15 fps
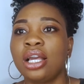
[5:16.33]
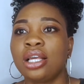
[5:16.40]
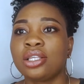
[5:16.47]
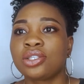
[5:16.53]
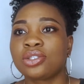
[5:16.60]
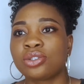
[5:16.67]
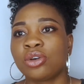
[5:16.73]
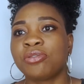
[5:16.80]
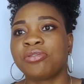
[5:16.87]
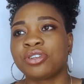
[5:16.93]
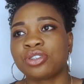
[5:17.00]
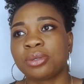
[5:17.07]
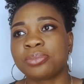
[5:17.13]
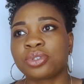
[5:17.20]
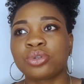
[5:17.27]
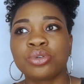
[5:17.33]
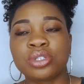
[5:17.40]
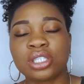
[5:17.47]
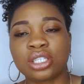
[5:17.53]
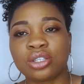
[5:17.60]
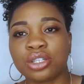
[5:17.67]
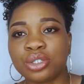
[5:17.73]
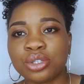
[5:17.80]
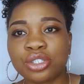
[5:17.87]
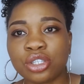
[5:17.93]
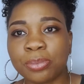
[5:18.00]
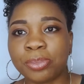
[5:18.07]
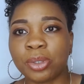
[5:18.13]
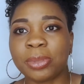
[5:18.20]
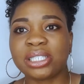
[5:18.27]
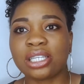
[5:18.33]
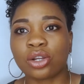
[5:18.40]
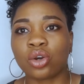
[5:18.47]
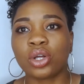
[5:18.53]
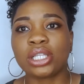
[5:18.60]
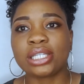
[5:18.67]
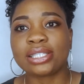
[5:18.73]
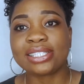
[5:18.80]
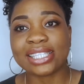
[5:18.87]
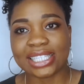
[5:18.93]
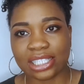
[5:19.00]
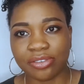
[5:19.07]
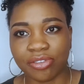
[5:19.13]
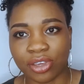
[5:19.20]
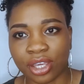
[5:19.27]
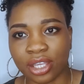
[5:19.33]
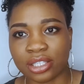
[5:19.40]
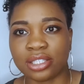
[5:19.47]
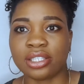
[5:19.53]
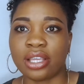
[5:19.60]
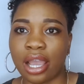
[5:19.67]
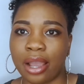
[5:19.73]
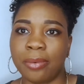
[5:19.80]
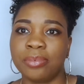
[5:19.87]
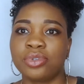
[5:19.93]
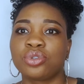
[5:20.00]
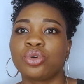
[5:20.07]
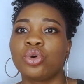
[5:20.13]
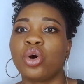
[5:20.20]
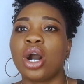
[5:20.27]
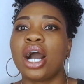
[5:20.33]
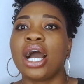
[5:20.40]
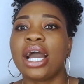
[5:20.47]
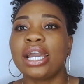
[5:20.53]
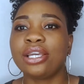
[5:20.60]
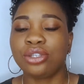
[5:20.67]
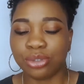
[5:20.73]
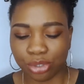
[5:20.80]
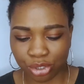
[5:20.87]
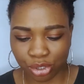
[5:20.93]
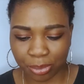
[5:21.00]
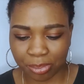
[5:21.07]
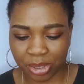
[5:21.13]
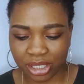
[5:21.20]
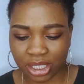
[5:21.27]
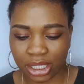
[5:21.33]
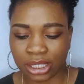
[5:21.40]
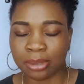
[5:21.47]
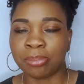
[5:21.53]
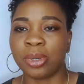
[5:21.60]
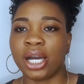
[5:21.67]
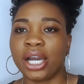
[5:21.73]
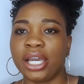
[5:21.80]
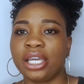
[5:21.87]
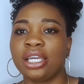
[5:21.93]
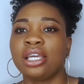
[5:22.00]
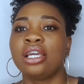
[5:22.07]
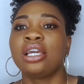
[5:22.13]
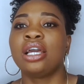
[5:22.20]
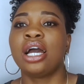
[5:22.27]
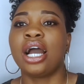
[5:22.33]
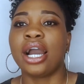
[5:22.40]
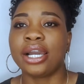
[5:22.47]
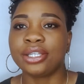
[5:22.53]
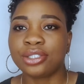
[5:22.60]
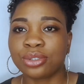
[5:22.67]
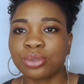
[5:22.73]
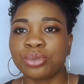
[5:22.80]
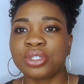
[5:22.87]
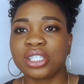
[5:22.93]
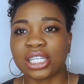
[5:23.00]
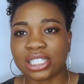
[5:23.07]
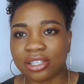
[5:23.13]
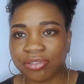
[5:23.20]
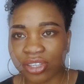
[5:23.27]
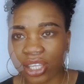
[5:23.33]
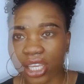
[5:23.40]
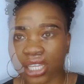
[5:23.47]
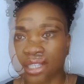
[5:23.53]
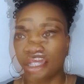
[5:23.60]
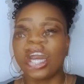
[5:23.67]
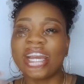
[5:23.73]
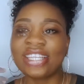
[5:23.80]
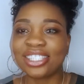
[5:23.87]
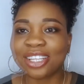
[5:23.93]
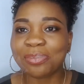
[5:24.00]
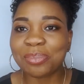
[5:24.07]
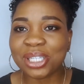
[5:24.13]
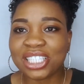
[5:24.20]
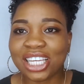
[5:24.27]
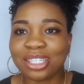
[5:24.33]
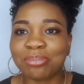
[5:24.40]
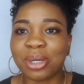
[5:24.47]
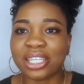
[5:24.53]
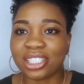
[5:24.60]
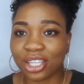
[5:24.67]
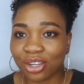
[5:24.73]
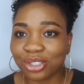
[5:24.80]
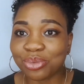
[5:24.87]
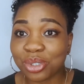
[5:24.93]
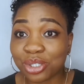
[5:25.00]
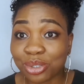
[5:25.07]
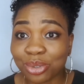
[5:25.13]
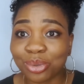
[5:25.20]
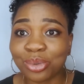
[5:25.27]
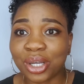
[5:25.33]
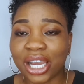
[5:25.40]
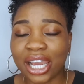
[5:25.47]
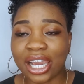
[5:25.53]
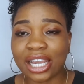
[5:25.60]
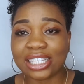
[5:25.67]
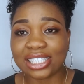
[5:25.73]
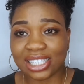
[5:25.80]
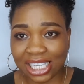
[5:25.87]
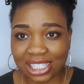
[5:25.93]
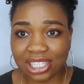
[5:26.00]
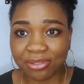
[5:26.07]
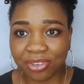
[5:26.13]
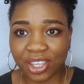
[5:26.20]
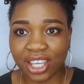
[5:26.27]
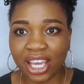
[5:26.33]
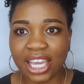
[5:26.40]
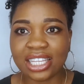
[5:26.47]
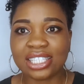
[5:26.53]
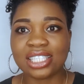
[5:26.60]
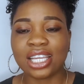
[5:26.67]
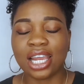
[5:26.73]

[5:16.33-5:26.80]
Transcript: So for some schools, they don't use diploma, they call it certificates. Yeah. So I submitted my high school certificate. I submitted my secondary school certificate.